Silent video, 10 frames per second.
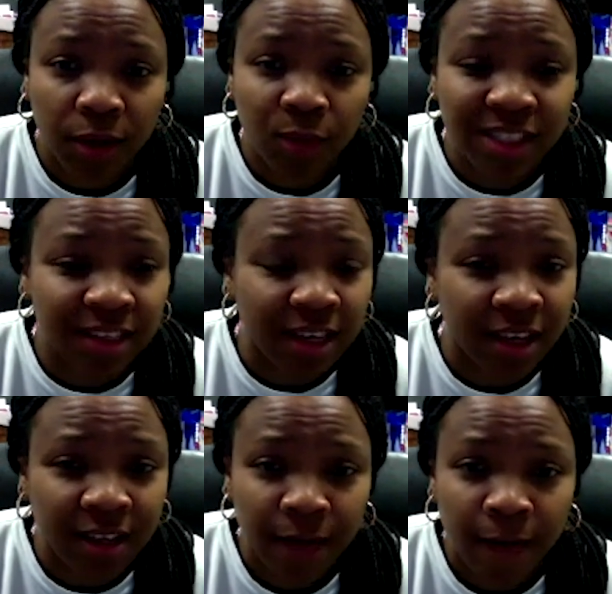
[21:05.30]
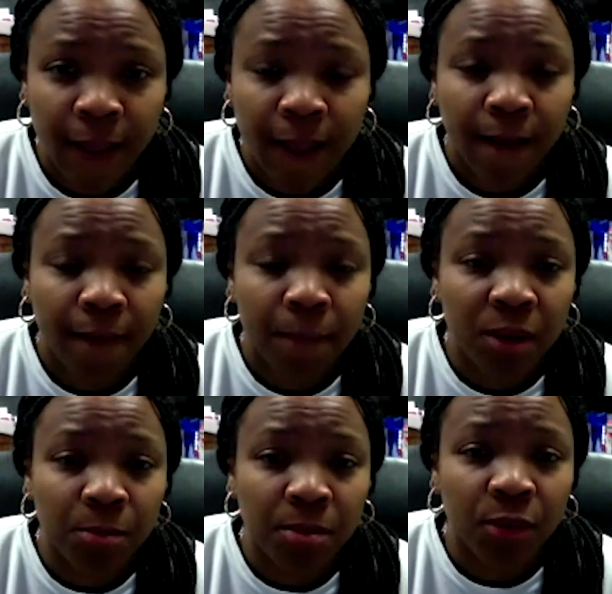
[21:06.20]
we say it,
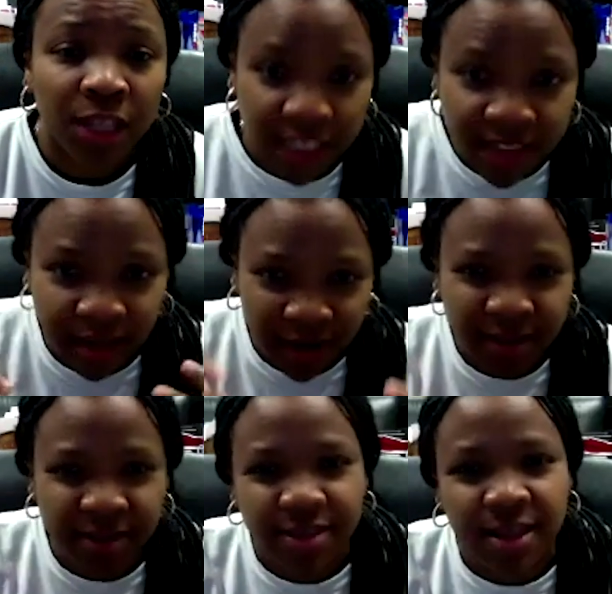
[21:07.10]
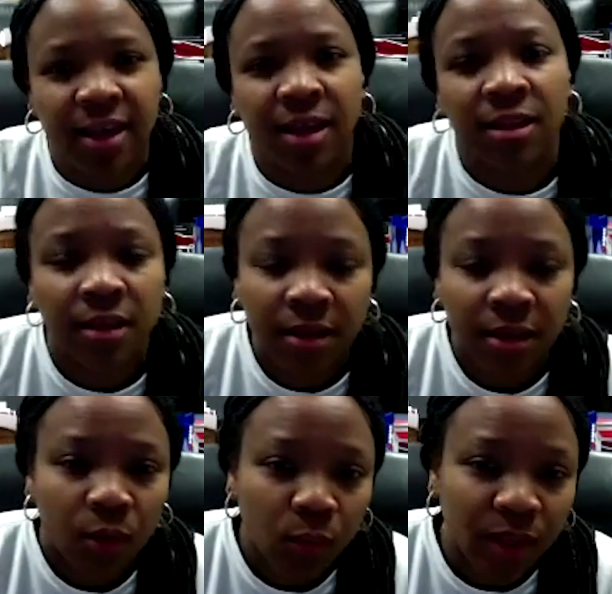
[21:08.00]
but we need to understand
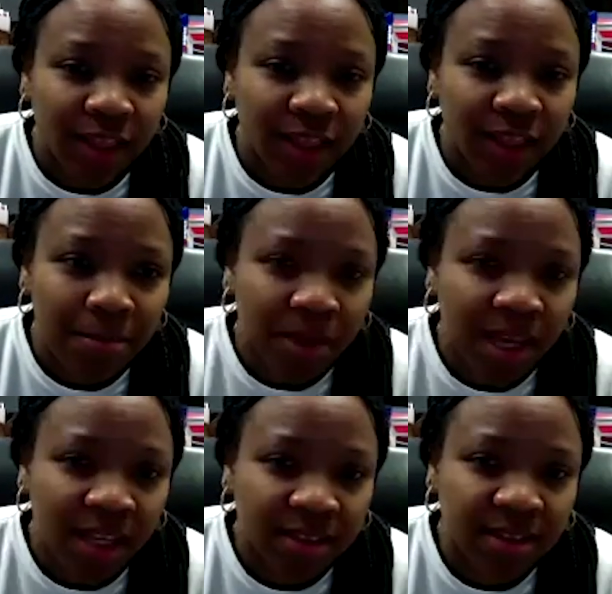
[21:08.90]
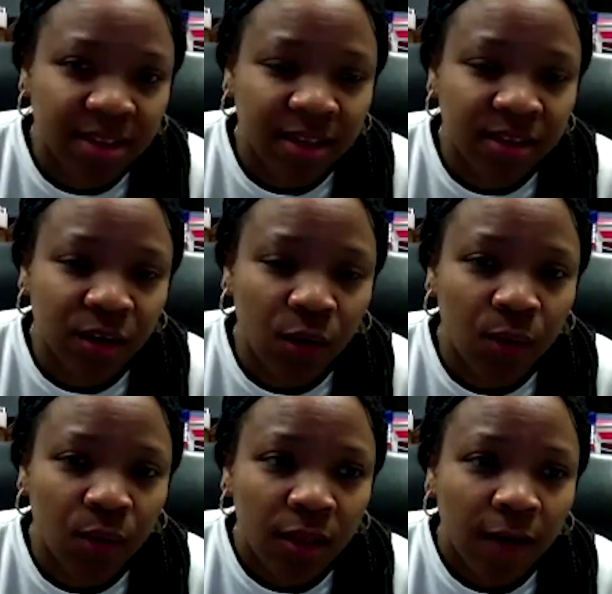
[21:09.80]
what that means. And so
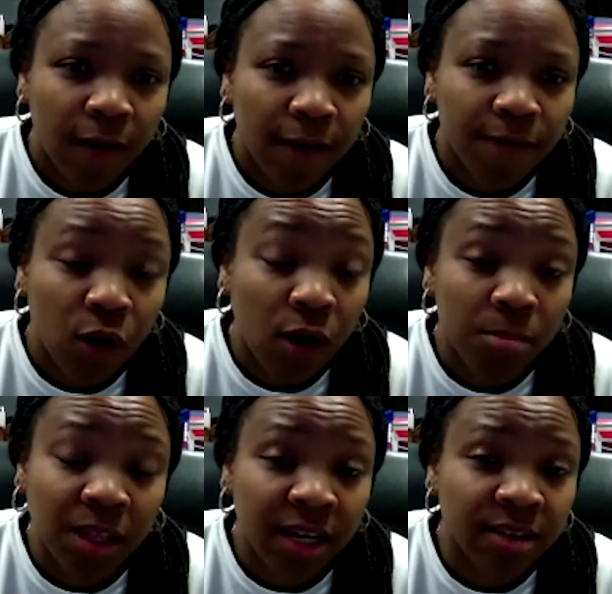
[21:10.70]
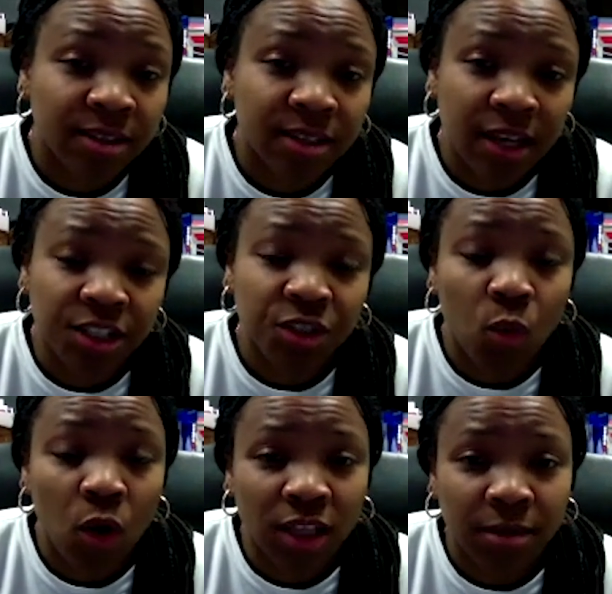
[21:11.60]
for our players, I just
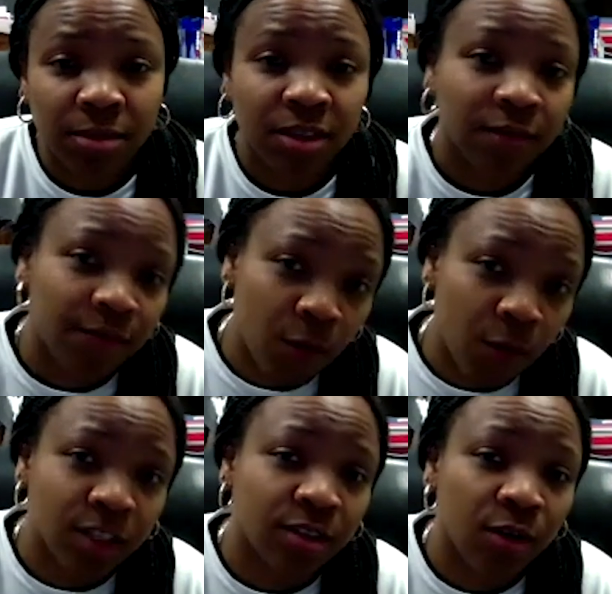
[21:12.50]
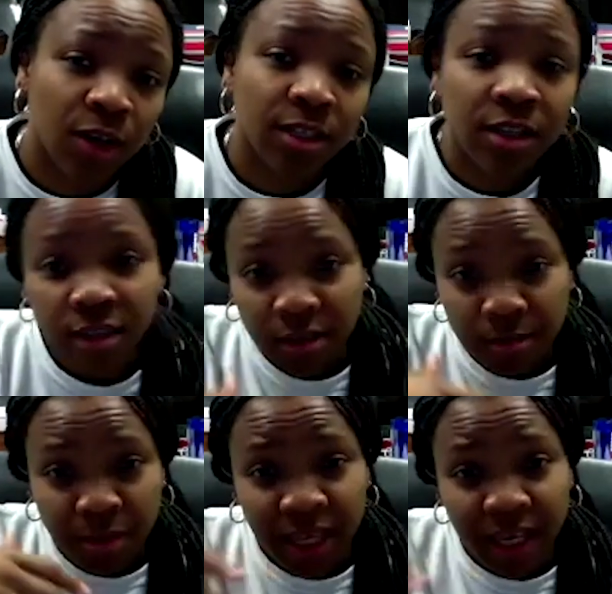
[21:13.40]
want them to focus on
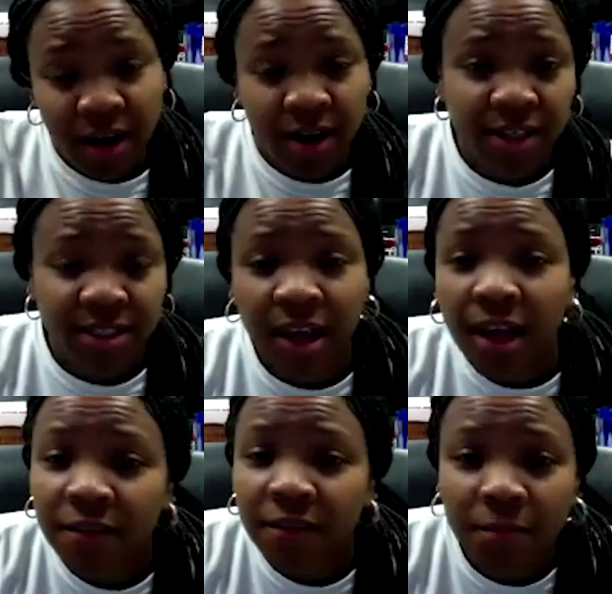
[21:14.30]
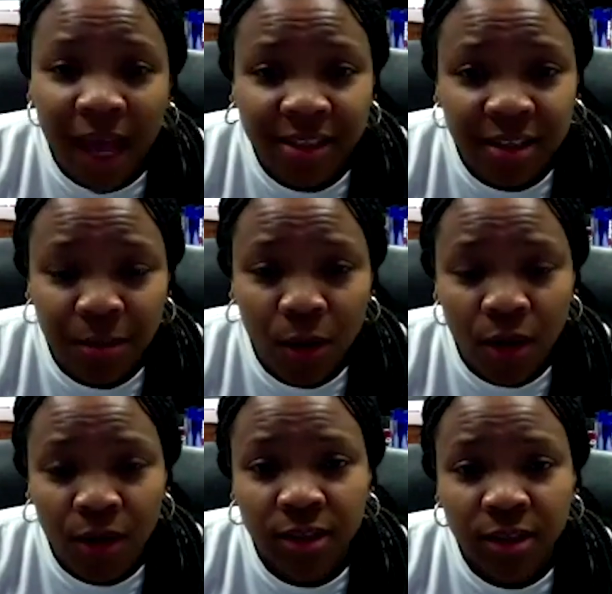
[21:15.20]
playing our style of
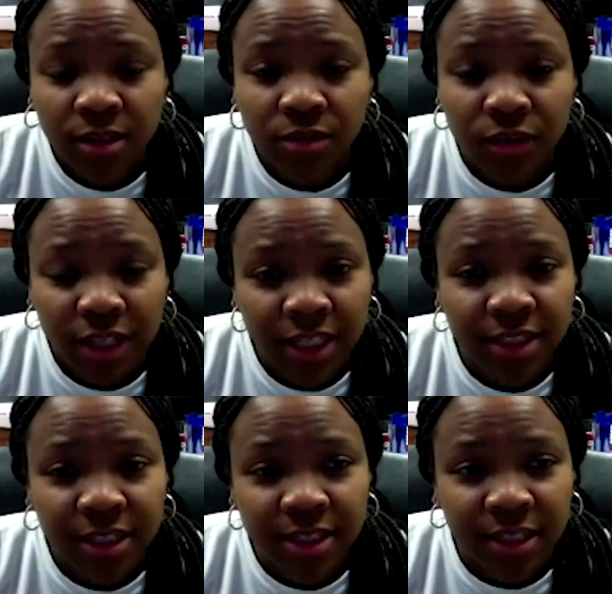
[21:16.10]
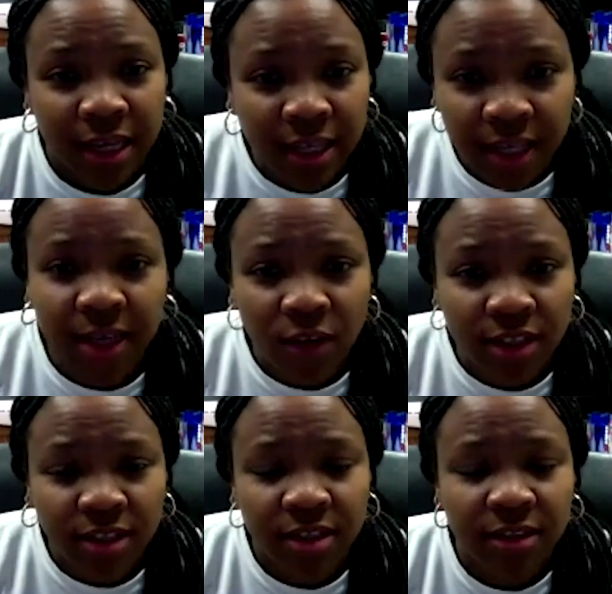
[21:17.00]
basketball, really dictating on the
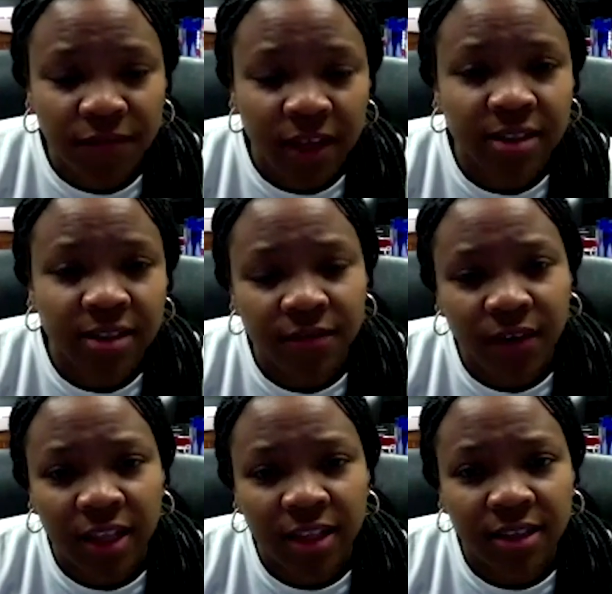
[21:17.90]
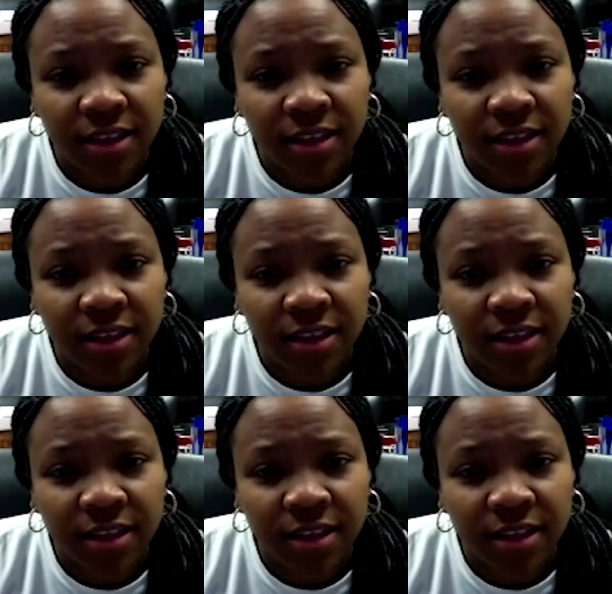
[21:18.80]
defensive end,